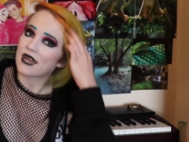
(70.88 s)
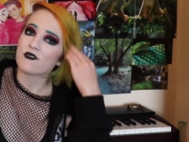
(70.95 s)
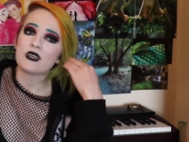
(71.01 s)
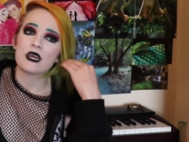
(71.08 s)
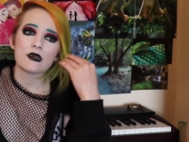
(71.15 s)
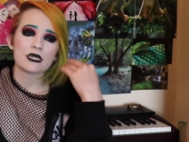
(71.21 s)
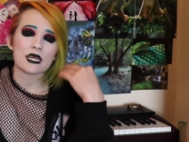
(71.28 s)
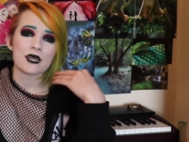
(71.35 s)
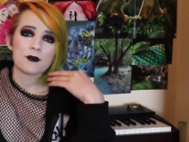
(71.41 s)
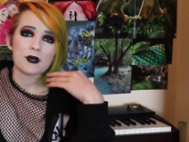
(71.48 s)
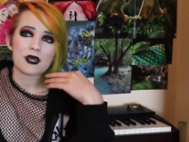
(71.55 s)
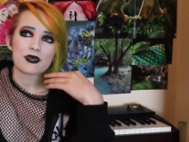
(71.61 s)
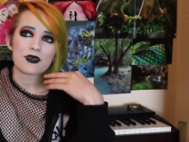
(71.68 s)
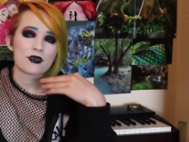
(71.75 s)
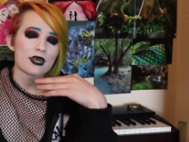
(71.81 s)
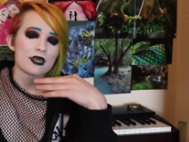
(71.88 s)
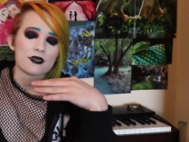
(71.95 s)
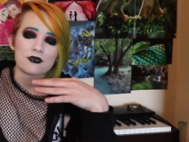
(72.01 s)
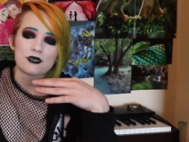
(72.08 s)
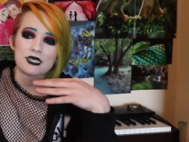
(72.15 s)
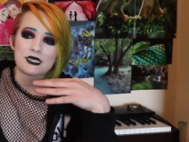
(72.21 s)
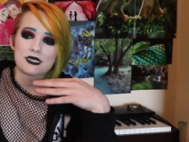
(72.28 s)
every now and then I'd be like, okay,
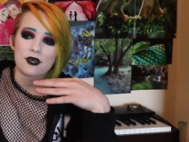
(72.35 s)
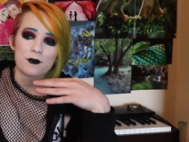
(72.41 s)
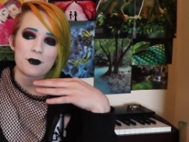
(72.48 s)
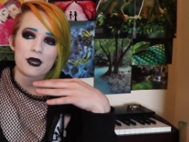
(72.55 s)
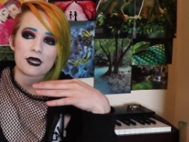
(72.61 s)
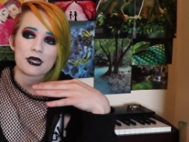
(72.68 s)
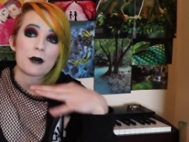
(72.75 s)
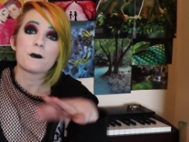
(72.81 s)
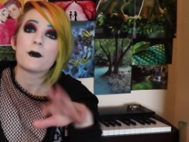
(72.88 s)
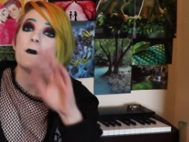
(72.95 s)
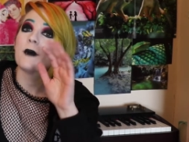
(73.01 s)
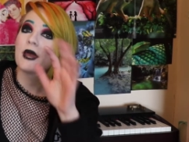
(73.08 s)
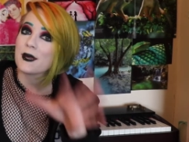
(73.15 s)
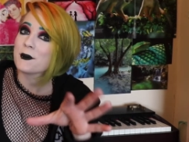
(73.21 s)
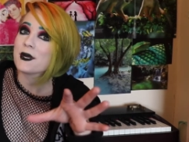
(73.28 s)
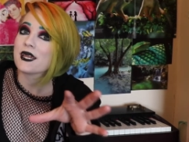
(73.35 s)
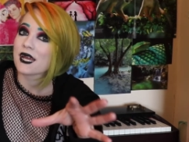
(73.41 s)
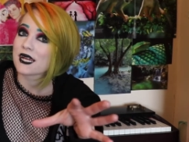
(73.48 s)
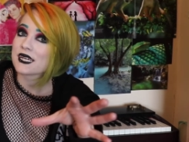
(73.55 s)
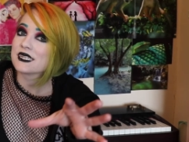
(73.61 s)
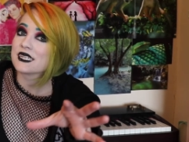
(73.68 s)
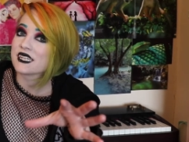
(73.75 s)
Loki's not back yet, but maybe
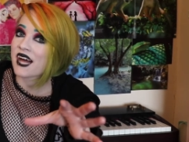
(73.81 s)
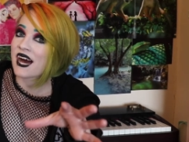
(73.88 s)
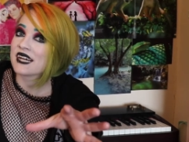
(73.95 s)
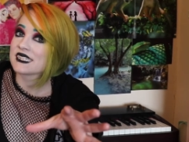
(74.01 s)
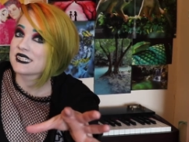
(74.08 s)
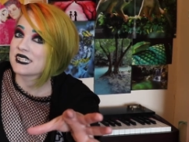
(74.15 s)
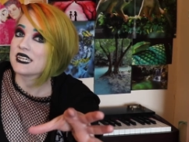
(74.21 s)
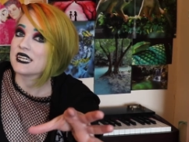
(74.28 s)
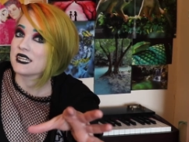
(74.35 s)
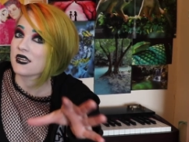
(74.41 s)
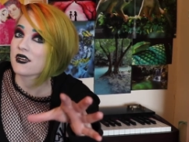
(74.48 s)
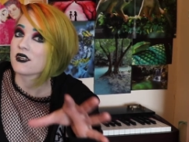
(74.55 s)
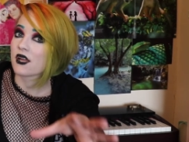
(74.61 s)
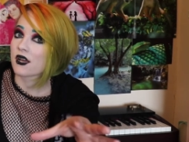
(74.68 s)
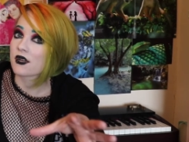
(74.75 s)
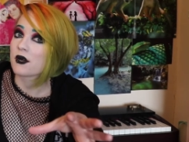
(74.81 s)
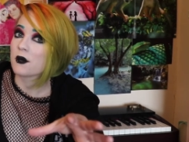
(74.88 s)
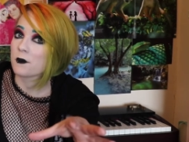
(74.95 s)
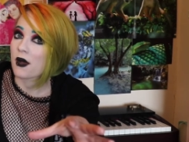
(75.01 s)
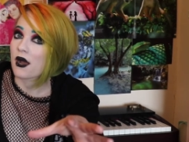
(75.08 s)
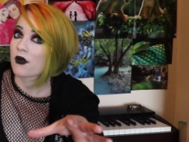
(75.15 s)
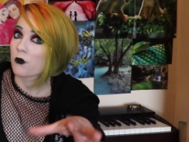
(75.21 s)
like in the last scene he'll like
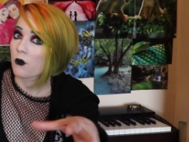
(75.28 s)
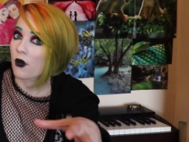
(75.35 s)
come back,